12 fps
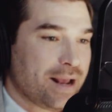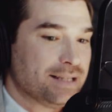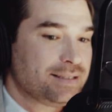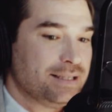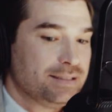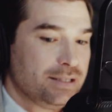
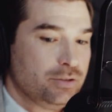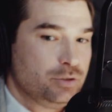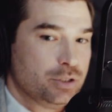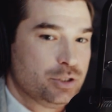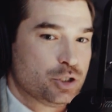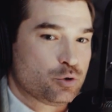Brands continue
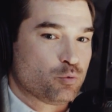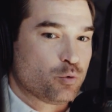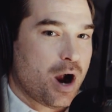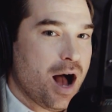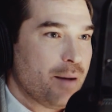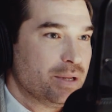to just
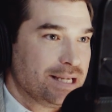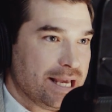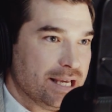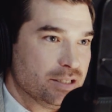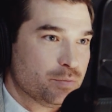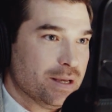rob
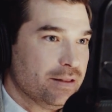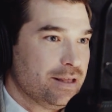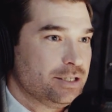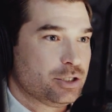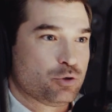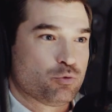engagement, and
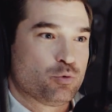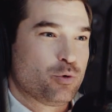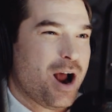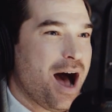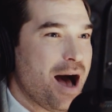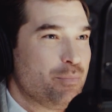they just
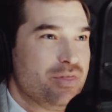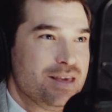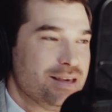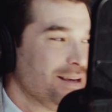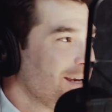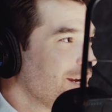rob
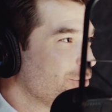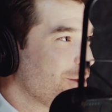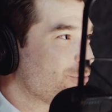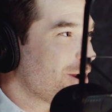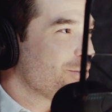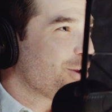the they
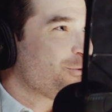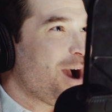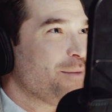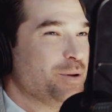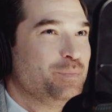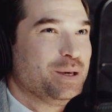they
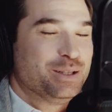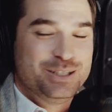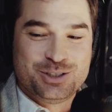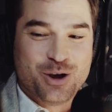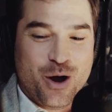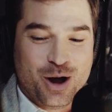rob and
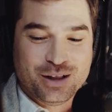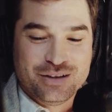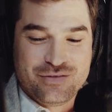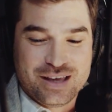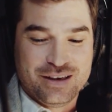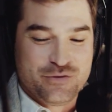pillage all
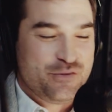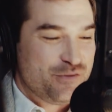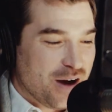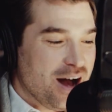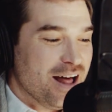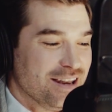of the
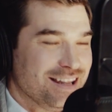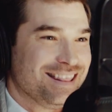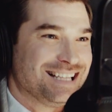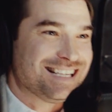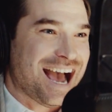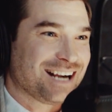fun
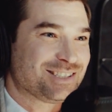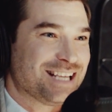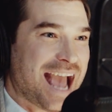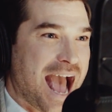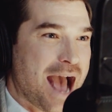that's actually